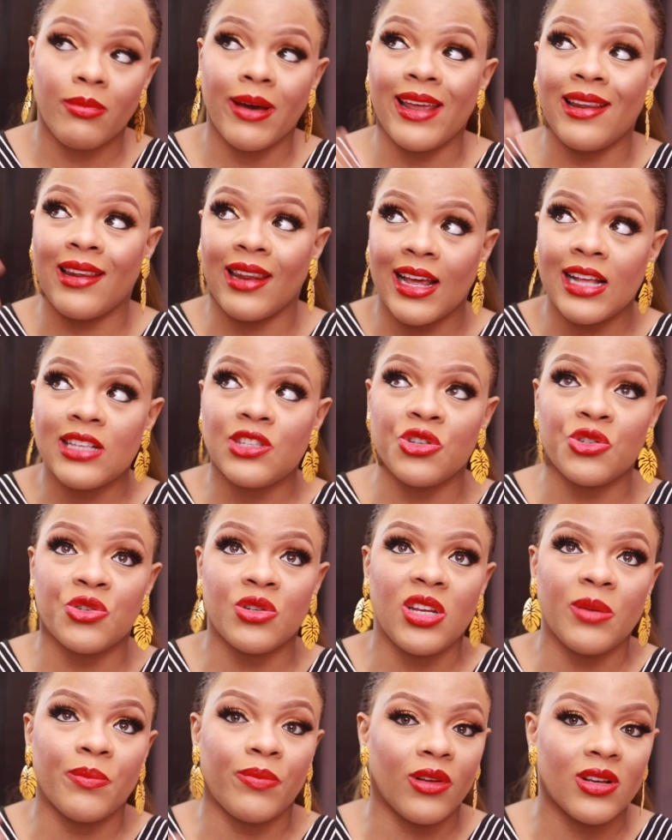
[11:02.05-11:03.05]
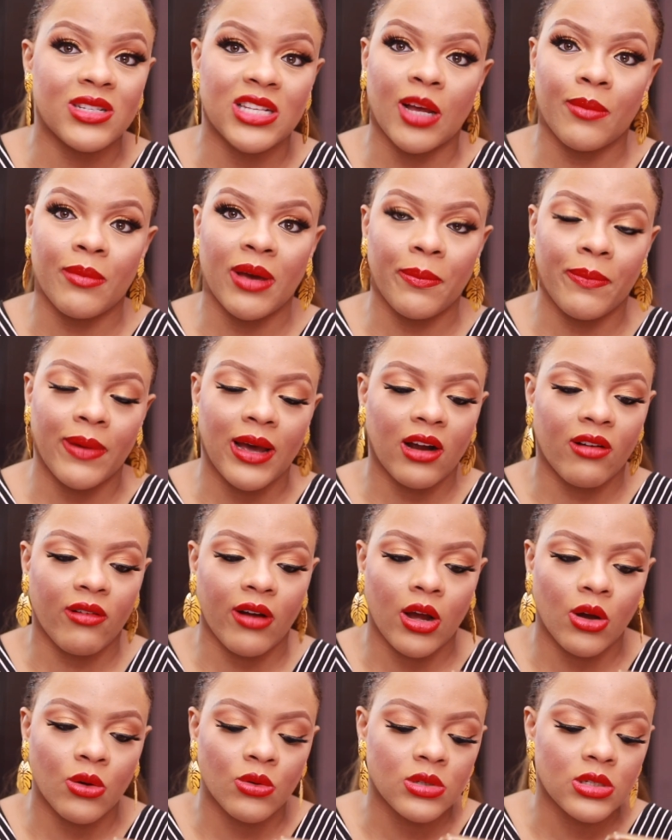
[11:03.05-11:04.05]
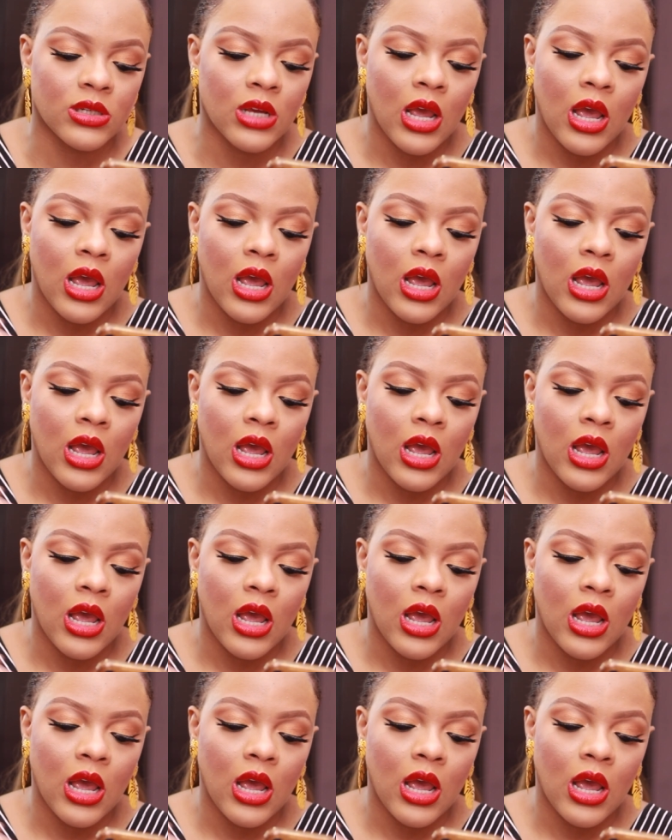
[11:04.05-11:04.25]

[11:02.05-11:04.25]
My lens usually blurs out my background